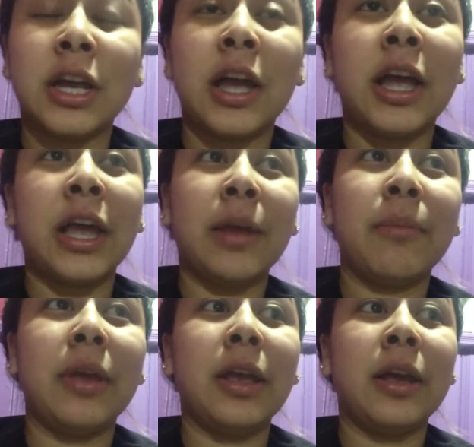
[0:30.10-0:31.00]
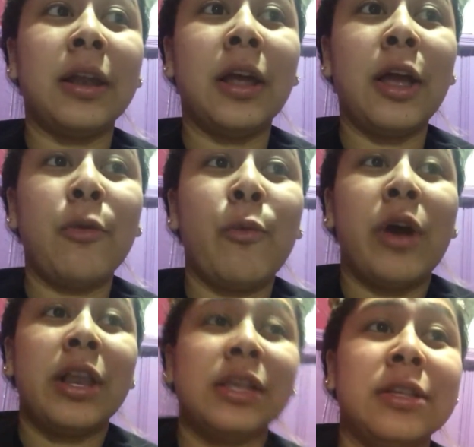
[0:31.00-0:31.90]
time and I
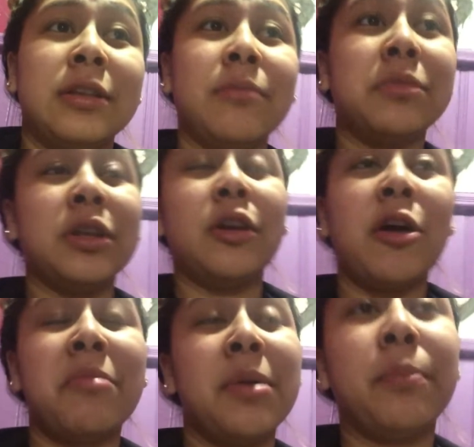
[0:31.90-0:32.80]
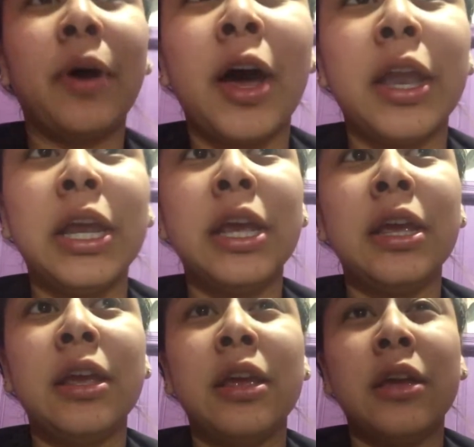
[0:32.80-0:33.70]
wanted something on my body
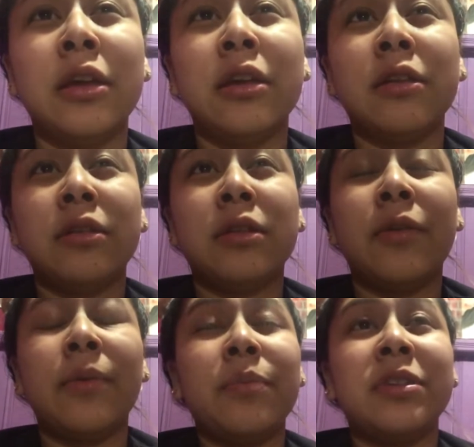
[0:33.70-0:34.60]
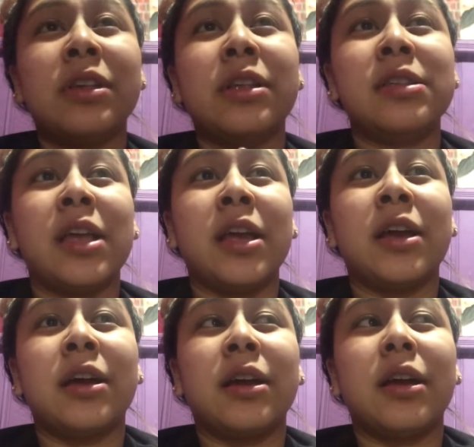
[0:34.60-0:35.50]
that represents like
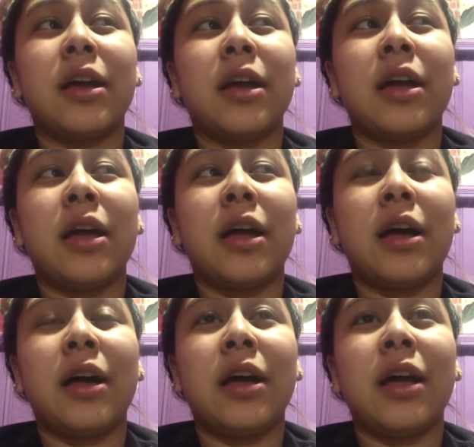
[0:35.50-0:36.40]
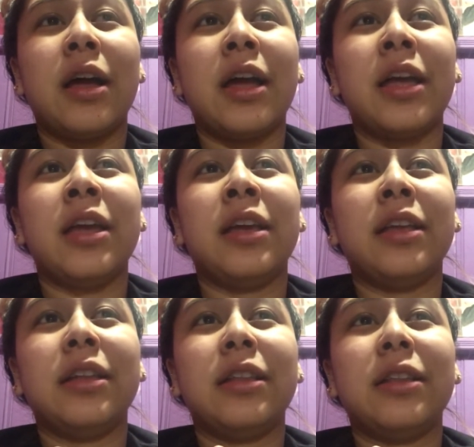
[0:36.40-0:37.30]
I
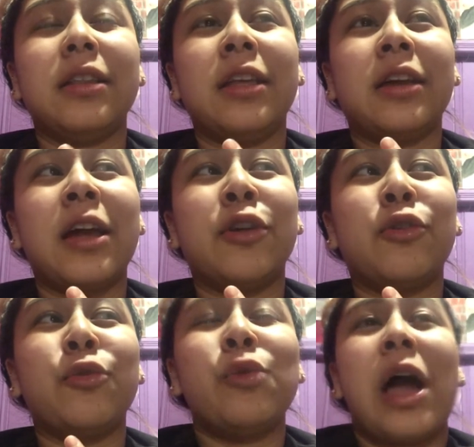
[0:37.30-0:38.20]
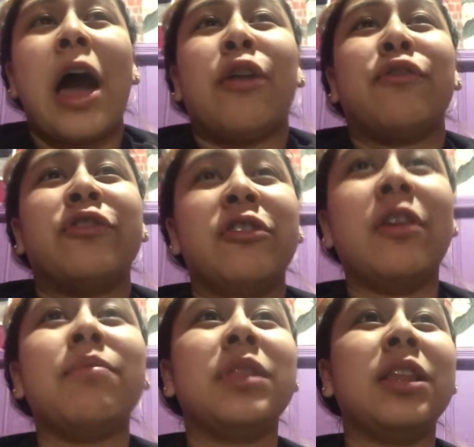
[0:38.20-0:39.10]
like I grew out of
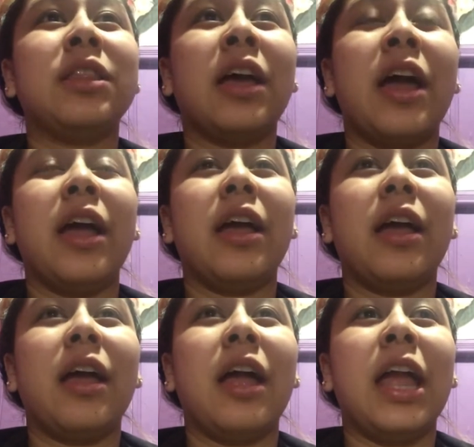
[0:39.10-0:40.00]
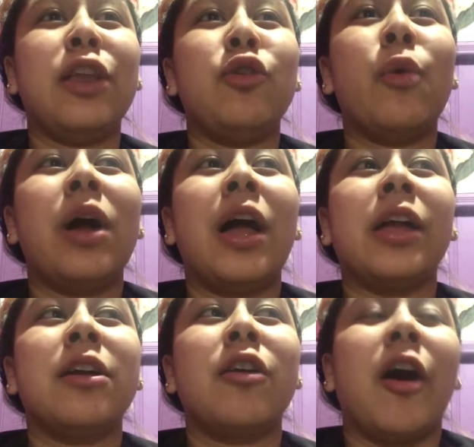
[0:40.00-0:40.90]
something that I know I, I
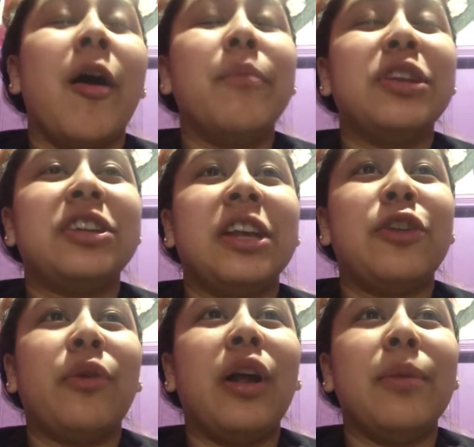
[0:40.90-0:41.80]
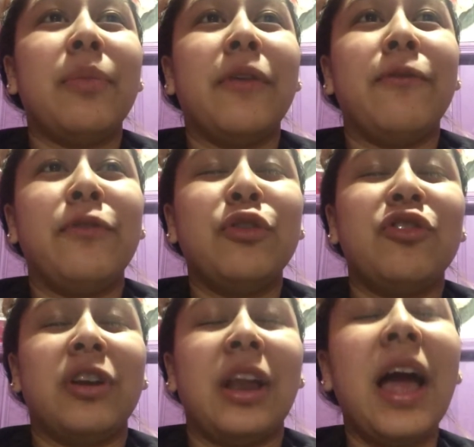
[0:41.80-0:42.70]
could accomplish later on in my
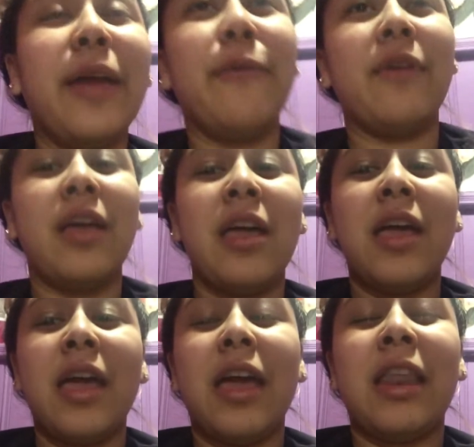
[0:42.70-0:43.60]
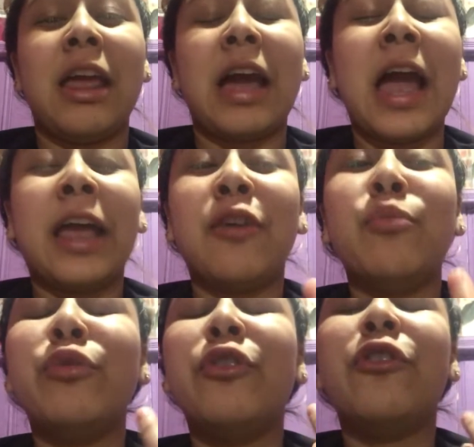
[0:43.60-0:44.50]
future life and I, I could
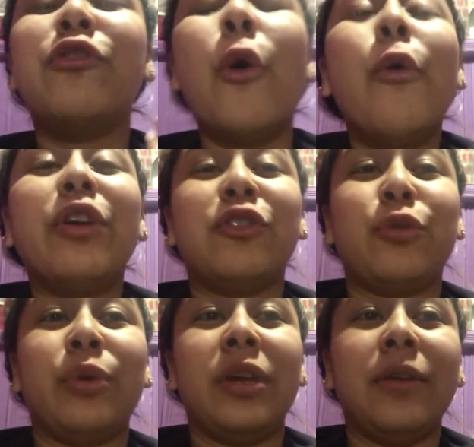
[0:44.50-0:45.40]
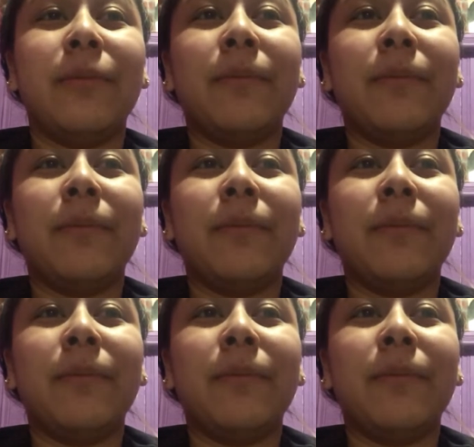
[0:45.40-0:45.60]
move forward to it.